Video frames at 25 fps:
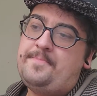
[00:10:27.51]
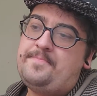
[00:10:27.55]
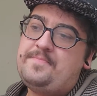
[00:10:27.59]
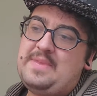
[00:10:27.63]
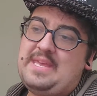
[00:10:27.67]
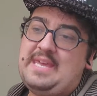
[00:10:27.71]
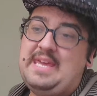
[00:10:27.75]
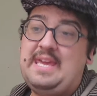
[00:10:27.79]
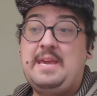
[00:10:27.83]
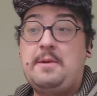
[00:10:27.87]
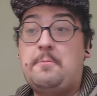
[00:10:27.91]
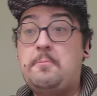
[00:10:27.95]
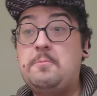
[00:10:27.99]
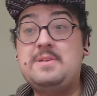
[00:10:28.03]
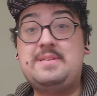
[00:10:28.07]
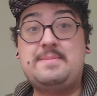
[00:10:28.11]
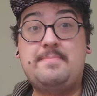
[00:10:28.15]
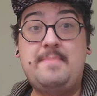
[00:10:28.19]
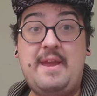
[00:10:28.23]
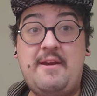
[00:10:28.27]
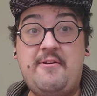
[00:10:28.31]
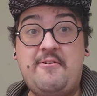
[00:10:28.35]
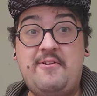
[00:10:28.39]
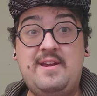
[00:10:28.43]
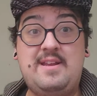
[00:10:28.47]
He was
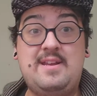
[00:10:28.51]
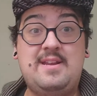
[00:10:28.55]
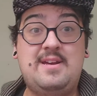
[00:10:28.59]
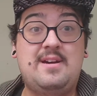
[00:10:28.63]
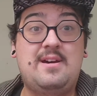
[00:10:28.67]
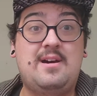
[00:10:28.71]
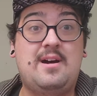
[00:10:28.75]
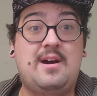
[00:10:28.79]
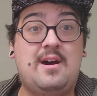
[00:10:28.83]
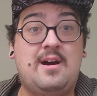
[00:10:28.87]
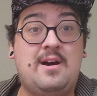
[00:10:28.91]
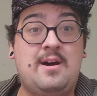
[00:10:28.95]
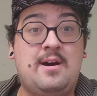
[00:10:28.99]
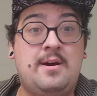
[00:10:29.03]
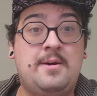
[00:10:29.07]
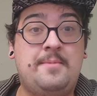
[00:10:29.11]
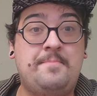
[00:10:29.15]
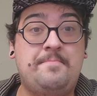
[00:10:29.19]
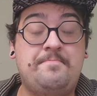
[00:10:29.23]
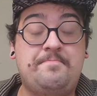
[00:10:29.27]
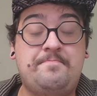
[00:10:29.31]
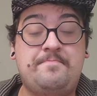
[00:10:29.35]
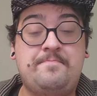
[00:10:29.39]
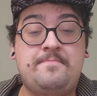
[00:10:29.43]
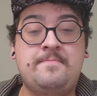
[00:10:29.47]
married.
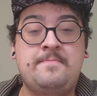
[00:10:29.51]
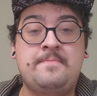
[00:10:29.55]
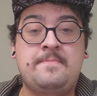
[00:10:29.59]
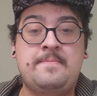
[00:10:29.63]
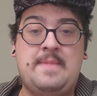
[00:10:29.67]
And